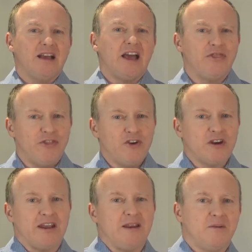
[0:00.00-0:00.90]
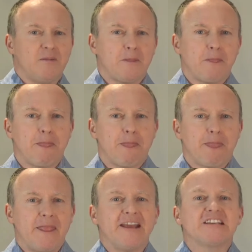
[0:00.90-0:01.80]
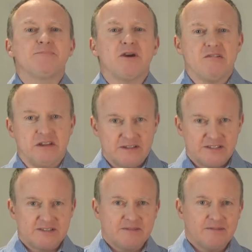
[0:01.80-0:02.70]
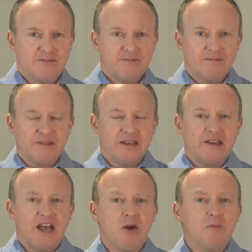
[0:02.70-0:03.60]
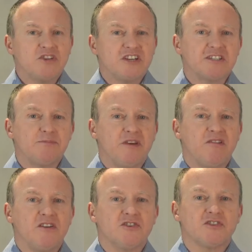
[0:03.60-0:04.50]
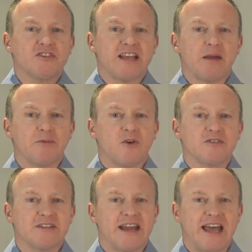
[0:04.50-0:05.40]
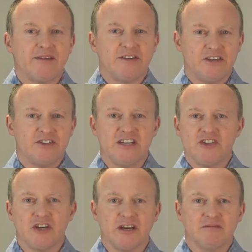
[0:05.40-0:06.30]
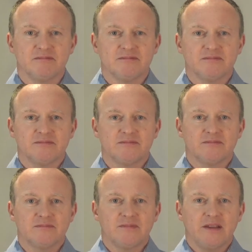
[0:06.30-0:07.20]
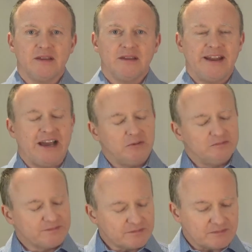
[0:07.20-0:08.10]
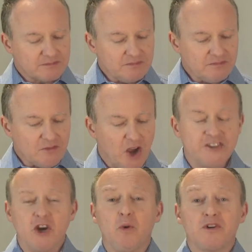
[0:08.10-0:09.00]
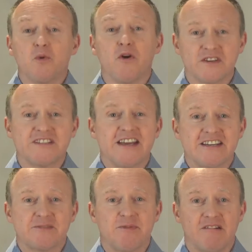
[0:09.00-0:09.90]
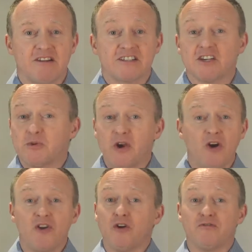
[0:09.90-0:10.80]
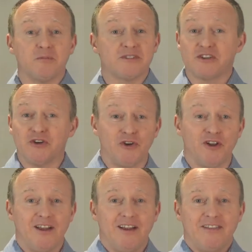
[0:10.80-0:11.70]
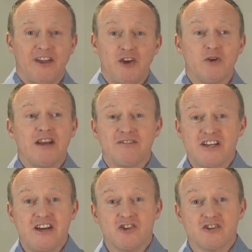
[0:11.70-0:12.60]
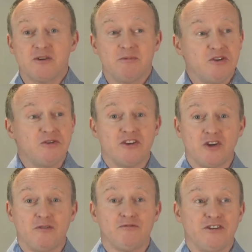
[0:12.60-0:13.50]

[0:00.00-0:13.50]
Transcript: And thirdly, experience. How much experience does that person have in teaching? Now, I don't want to overstate experience because we all know from school that you can have teachers who've been doing the job for